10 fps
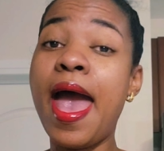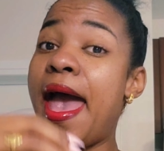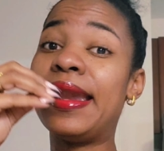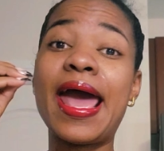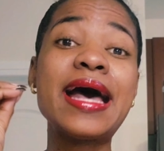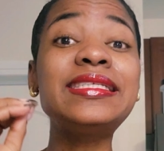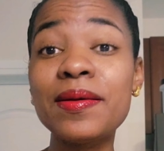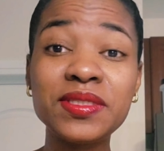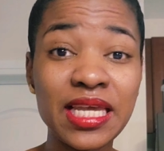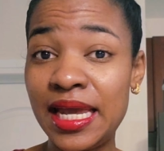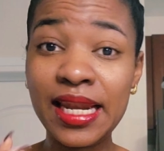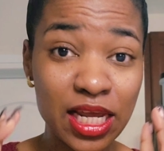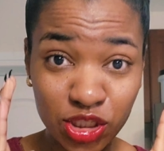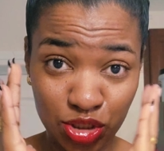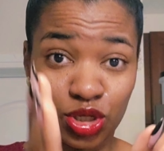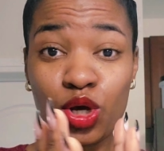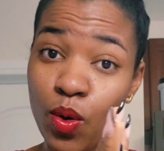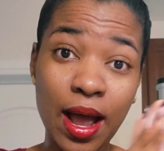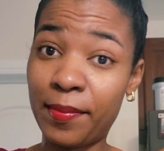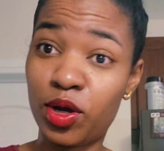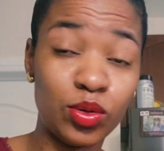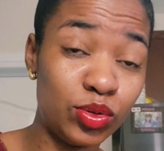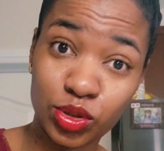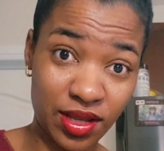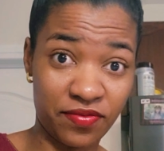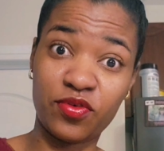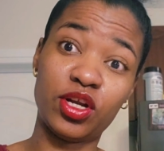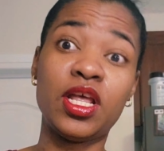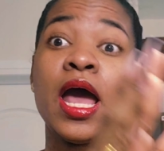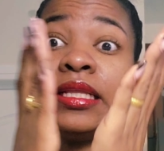And as I'm saying this to you, I'm going to divert